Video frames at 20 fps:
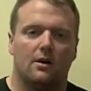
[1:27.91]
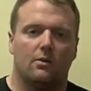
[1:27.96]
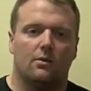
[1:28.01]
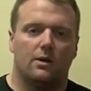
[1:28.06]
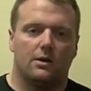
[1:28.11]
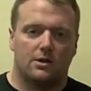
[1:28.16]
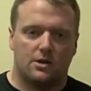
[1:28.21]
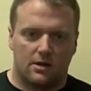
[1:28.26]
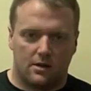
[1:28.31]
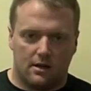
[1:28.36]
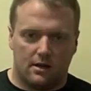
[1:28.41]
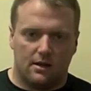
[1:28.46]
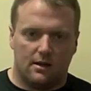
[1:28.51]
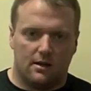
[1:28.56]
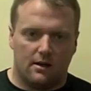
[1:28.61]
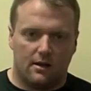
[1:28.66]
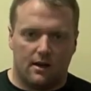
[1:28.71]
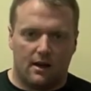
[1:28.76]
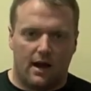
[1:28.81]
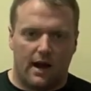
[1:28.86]
which
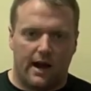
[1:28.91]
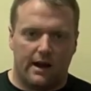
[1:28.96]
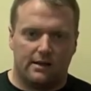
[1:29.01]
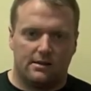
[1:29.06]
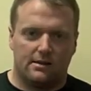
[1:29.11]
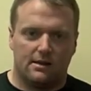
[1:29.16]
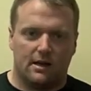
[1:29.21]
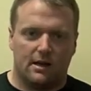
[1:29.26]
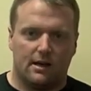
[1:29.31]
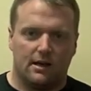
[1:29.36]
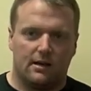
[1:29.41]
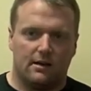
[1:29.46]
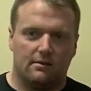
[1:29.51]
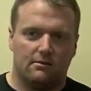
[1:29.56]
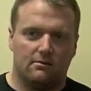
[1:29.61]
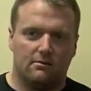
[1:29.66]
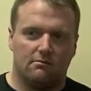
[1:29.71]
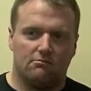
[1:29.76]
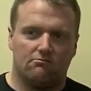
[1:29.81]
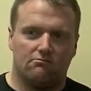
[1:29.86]
has a,
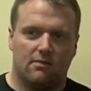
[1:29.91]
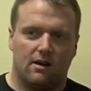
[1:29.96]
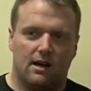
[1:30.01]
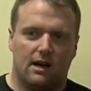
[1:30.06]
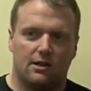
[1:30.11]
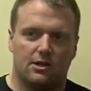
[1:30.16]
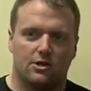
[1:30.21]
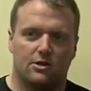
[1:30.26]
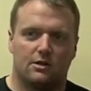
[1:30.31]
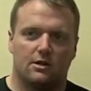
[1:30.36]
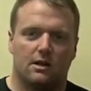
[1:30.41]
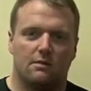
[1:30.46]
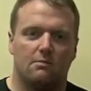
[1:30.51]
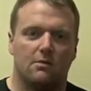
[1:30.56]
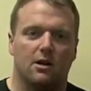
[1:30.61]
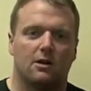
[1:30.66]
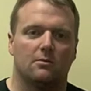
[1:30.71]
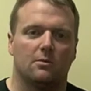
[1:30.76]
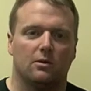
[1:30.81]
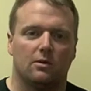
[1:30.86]
I should say,
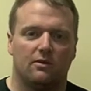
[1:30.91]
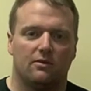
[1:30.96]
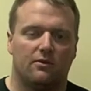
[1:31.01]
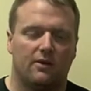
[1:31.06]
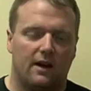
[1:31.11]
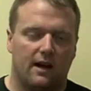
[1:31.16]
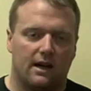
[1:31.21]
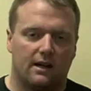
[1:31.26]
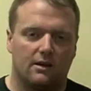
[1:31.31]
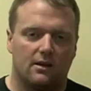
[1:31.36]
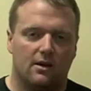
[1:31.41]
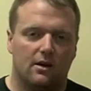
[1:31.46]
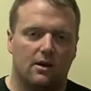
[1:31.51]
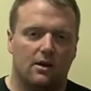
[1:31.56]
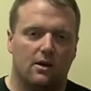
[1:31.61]
minimal effect